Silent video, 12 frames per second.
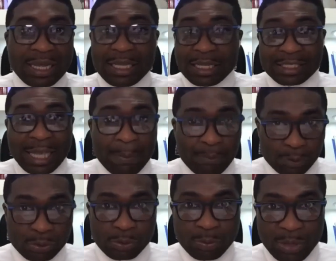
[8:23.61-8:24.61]
It
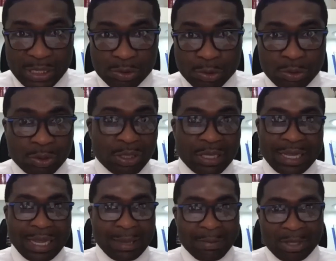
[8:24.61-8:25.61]
happens to me too.
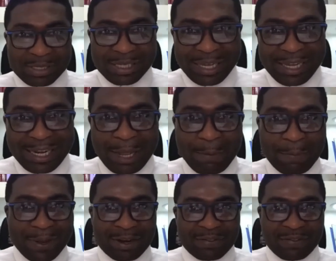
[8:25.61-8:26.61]
I'm not saying I'm
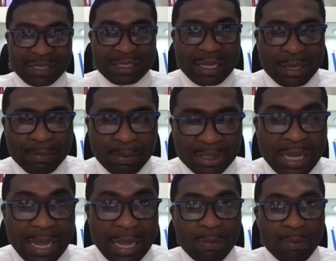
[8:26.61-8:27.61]
perfect, but
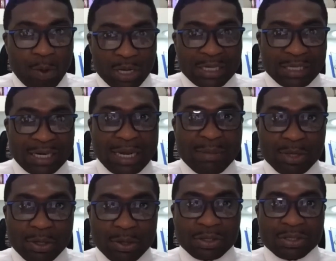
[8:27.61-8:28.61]
I'm walking around
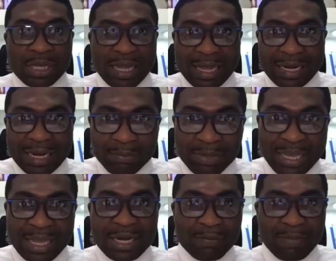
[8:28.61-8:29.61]
and I'm
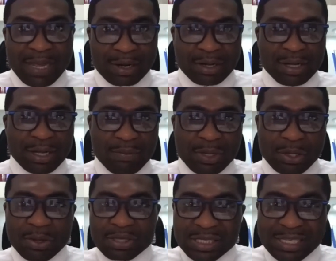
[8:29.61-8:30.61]
getting better,
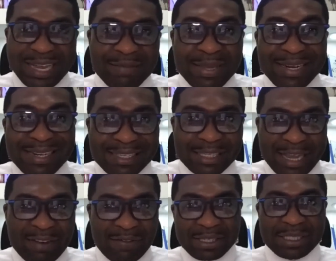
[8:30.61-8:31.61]
because timing is
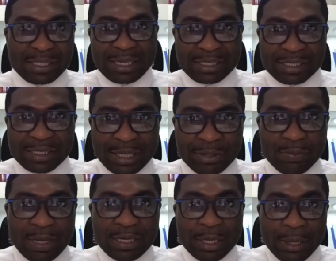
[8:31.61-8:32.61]
everything, ladies and
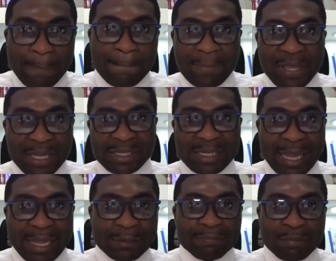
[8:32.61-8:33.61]
gentlemen. Be
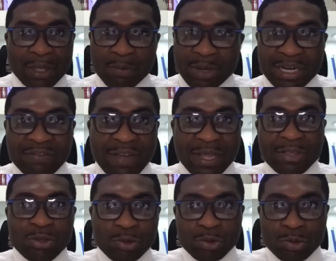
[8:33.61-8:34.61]
there. Whenever
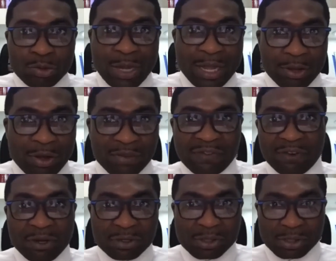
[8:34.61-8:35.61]
you are called
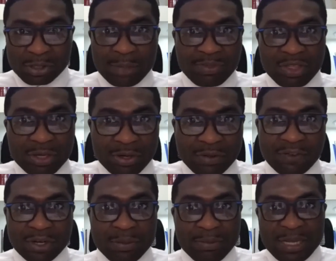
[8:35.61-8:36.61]
for something or
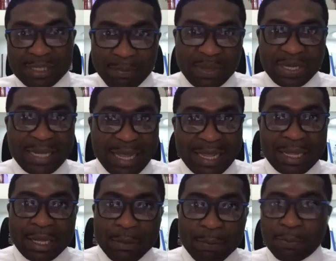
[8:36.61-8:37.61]
for a meeting, be there.
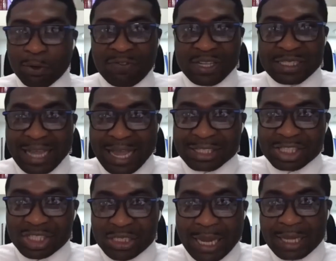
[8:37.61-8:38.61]
Prove it and
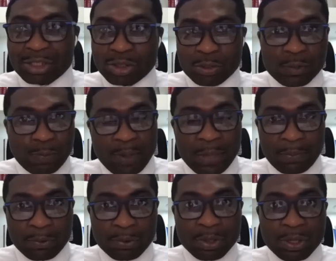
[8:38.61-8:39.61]
check those
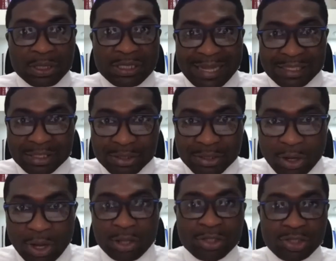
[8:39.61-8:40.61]
people that
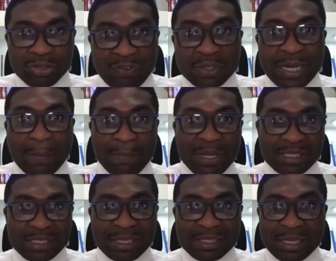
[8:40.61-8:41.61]
called you for that
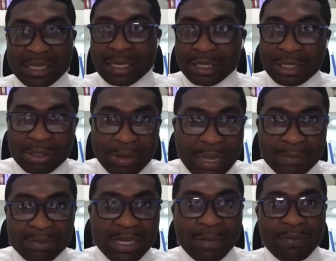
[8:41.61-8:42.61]
meeting and say,
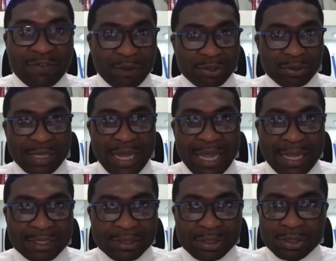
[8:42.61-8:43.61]
I'm there before you
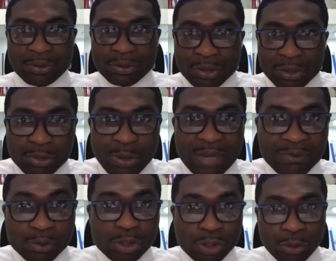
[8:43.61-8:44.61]
guys. You have
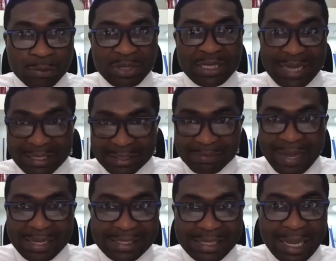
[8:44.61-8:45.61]
to show me that
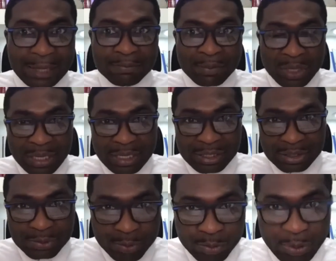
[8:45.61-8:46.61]
my time
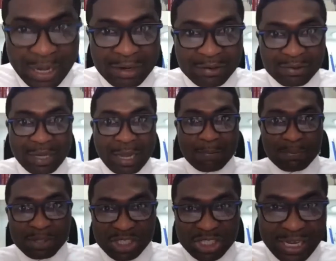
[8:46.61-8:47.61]
is well
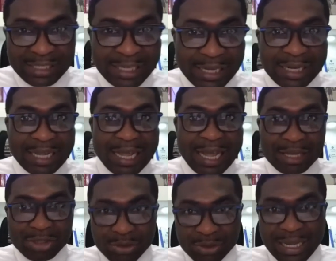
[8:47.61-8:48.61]
appreciated
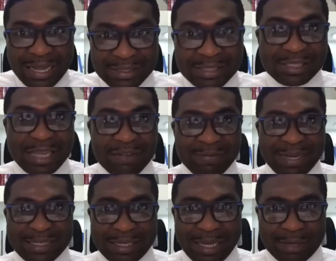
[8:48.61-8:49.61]
and you guys deserve
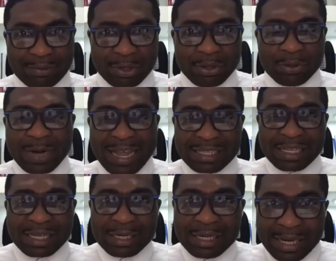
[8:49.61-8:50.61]
my time. All right?
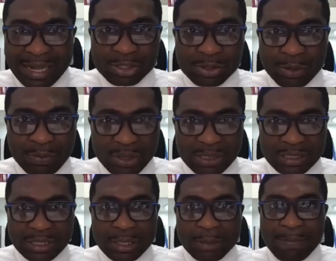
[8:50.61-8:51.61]
Let somebody,
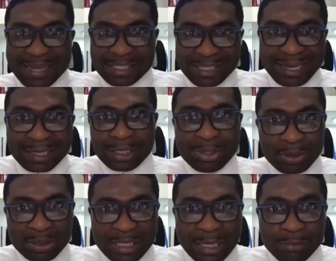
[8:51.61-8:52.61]
by checking
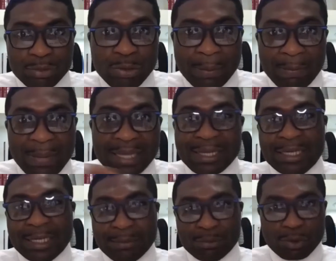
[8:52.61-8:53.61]
on them, you are
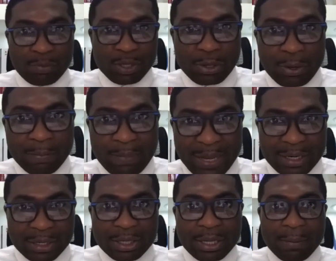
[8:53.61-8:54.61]
making them to become
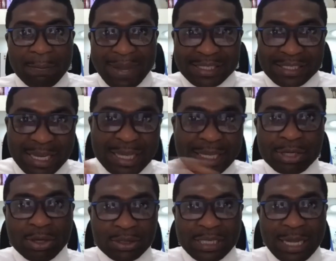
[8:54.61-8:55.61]
better. By checking
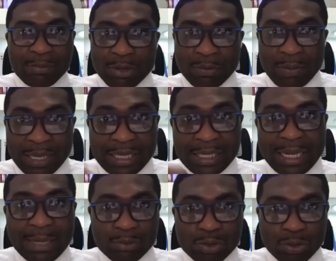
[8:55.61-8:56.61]
on them, you're making
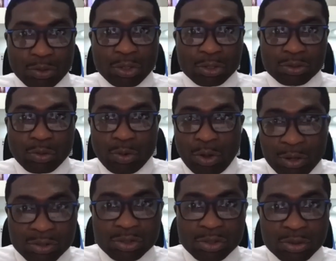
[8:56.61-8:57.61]
them to
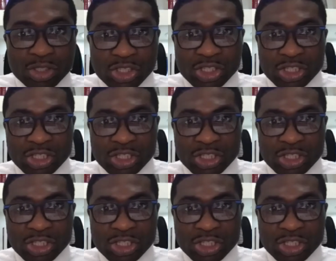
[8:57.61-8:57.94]
also